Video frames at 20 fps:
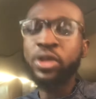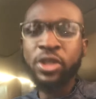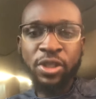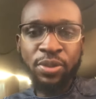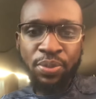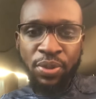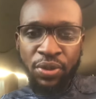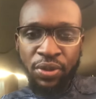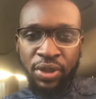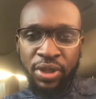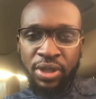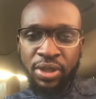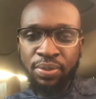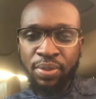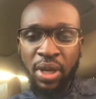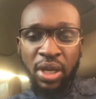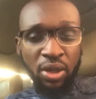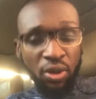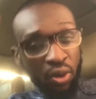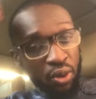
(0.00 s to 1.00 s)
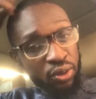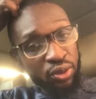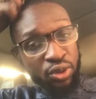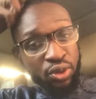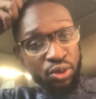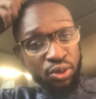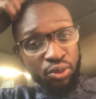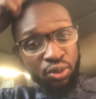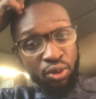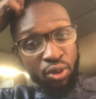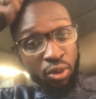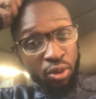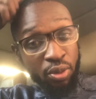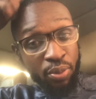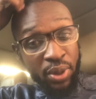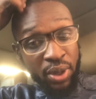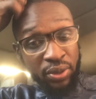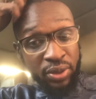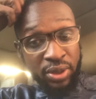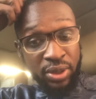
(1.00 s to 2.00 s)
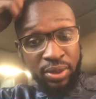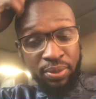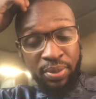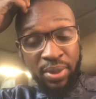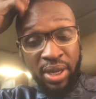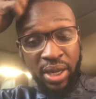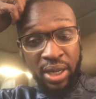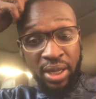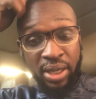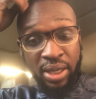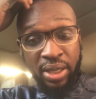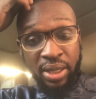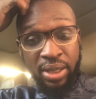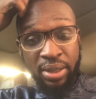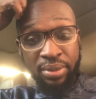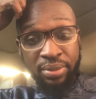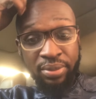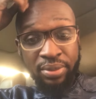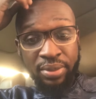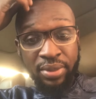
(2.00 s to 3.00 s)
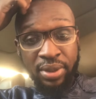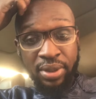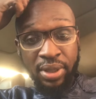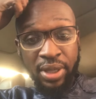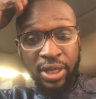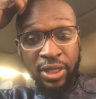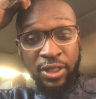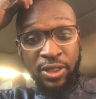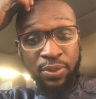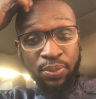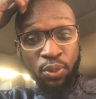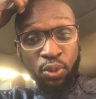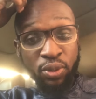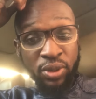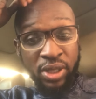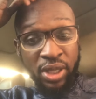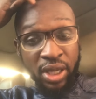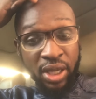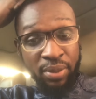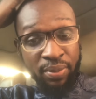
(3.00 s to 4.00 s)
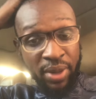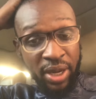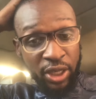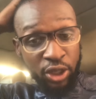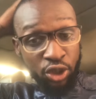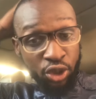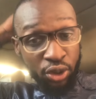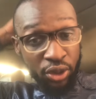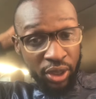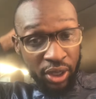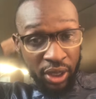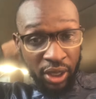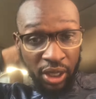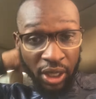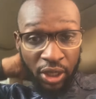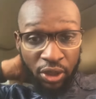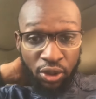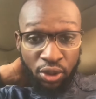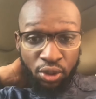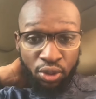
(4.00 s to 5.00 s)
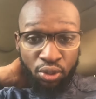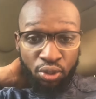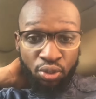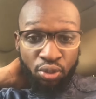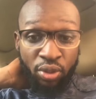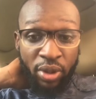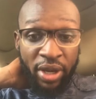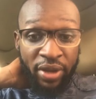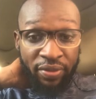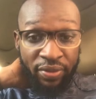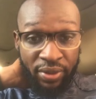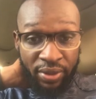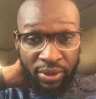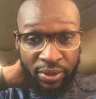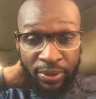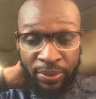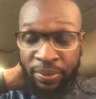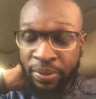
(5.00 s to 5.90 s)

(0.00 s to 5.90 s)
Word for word: Spirit, by God to talk about my um, expose, my journey into heaven.